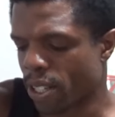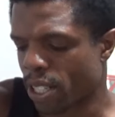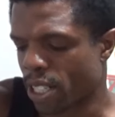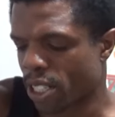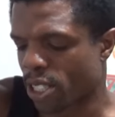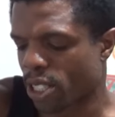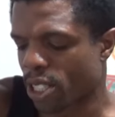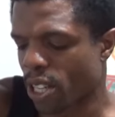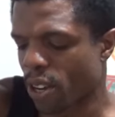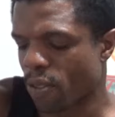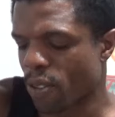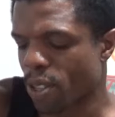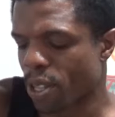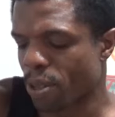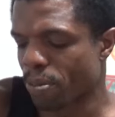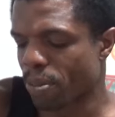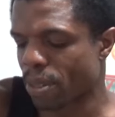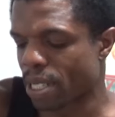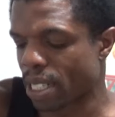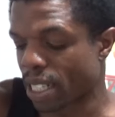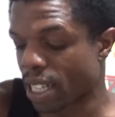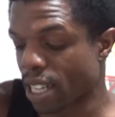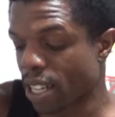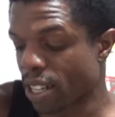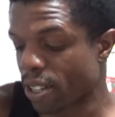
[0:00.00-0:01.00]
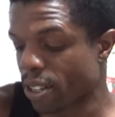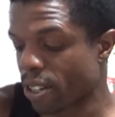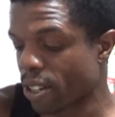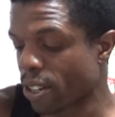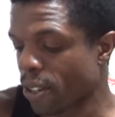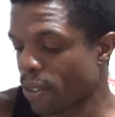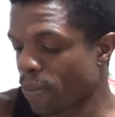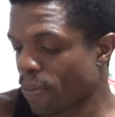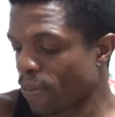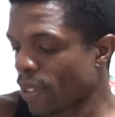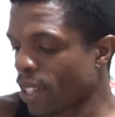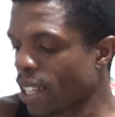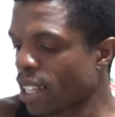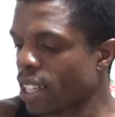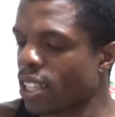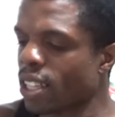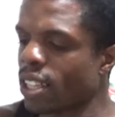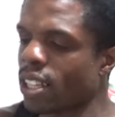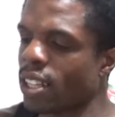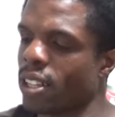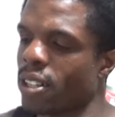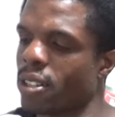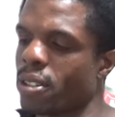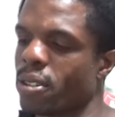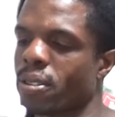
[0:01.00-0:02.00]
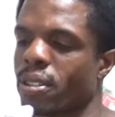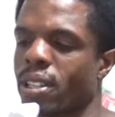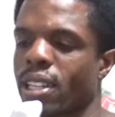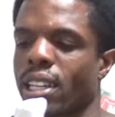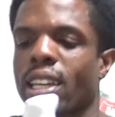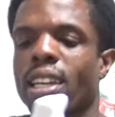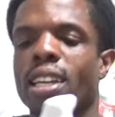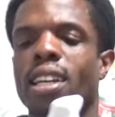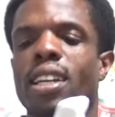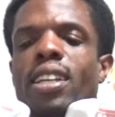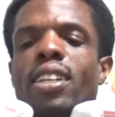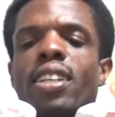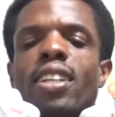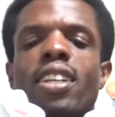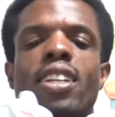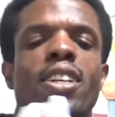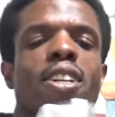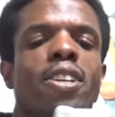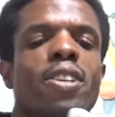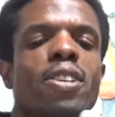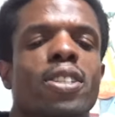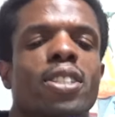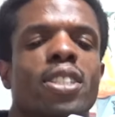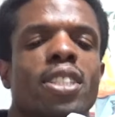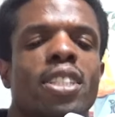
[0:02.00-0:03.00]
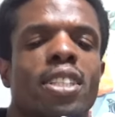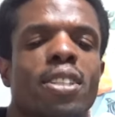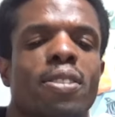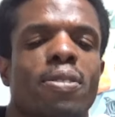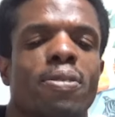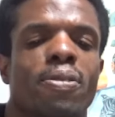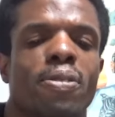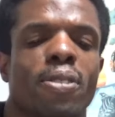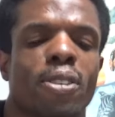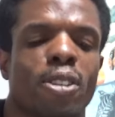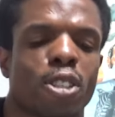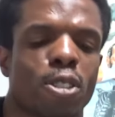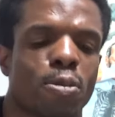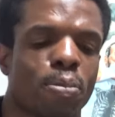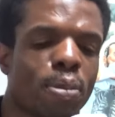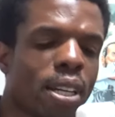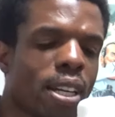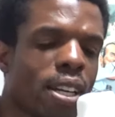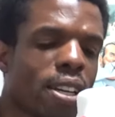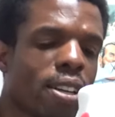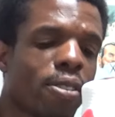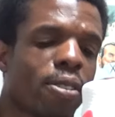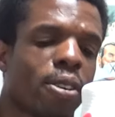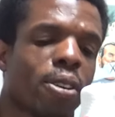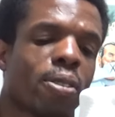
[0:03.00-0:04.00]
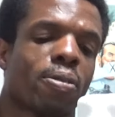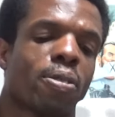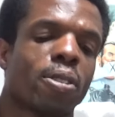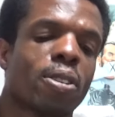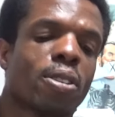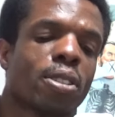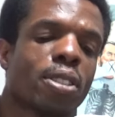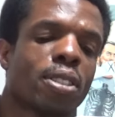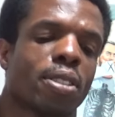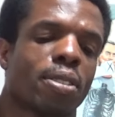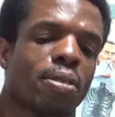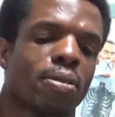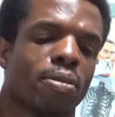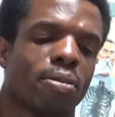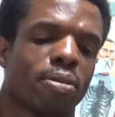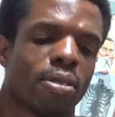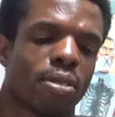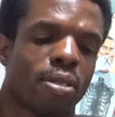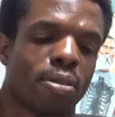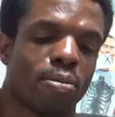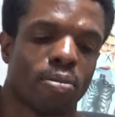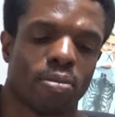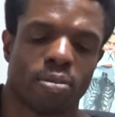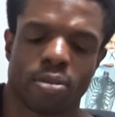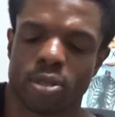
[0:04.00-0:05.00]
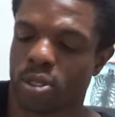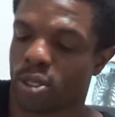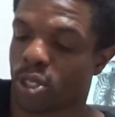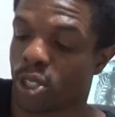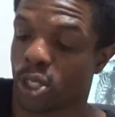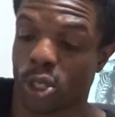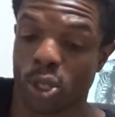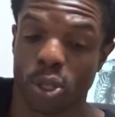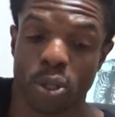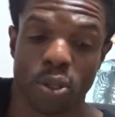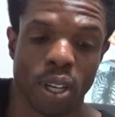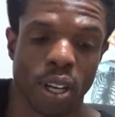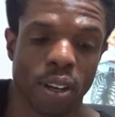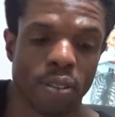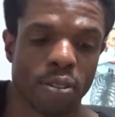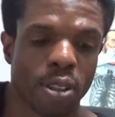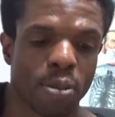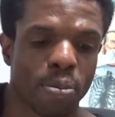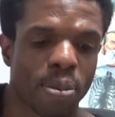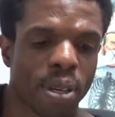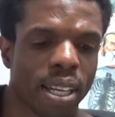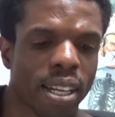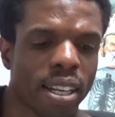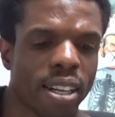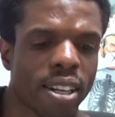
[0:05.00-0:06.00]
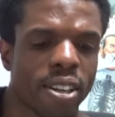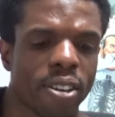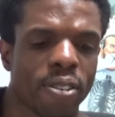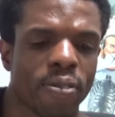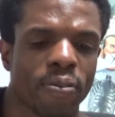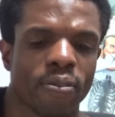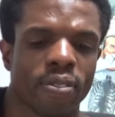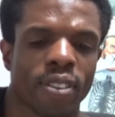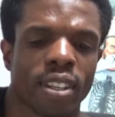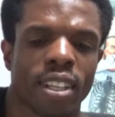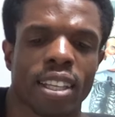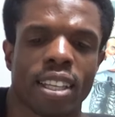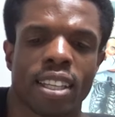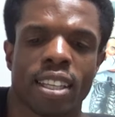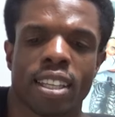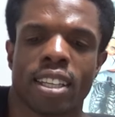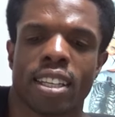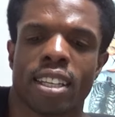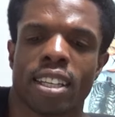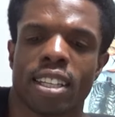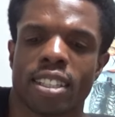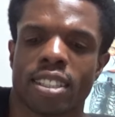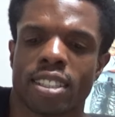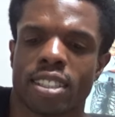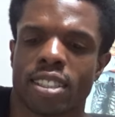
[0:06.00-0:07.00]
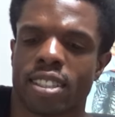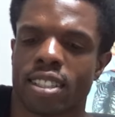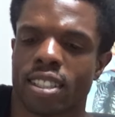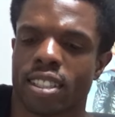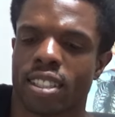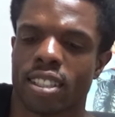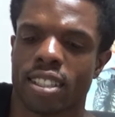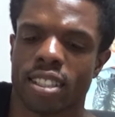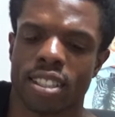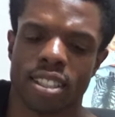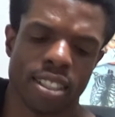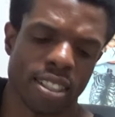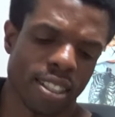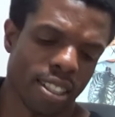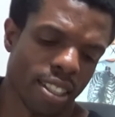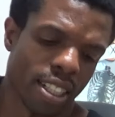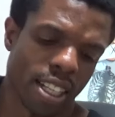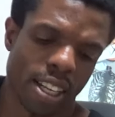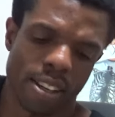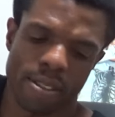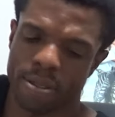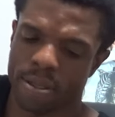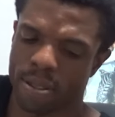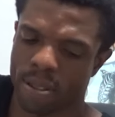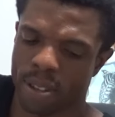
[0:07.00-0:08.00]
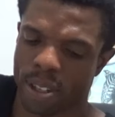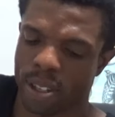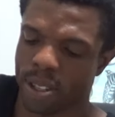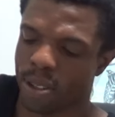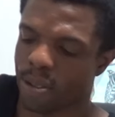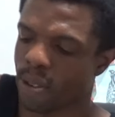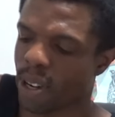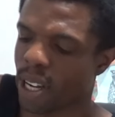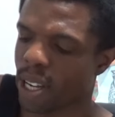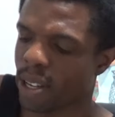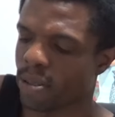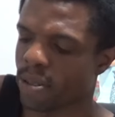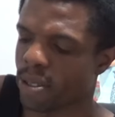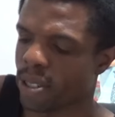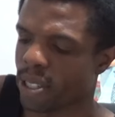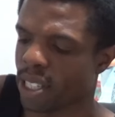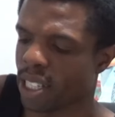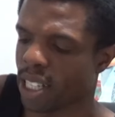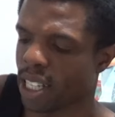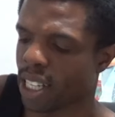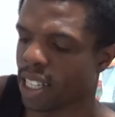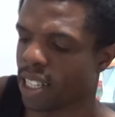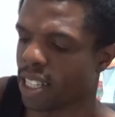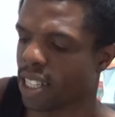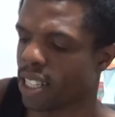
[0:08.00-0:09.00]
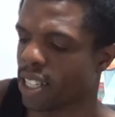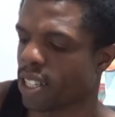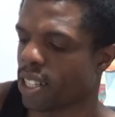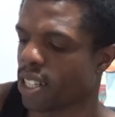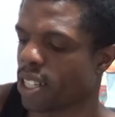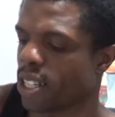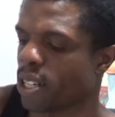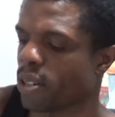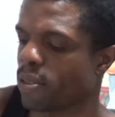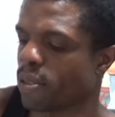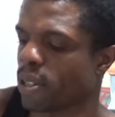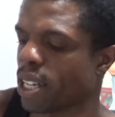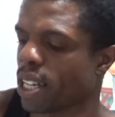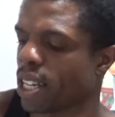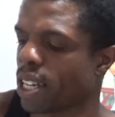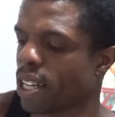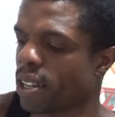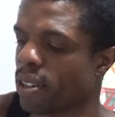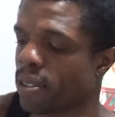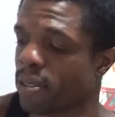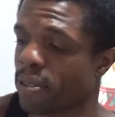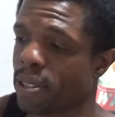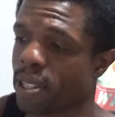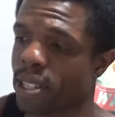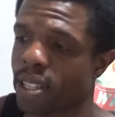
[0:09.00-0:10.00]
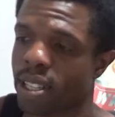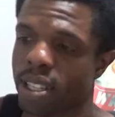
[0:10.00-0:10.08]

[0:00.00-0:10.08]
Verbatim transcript: discover them together. Okay, here is the first pair, or first shoe of the pair. It's the left or the right one, and then here we have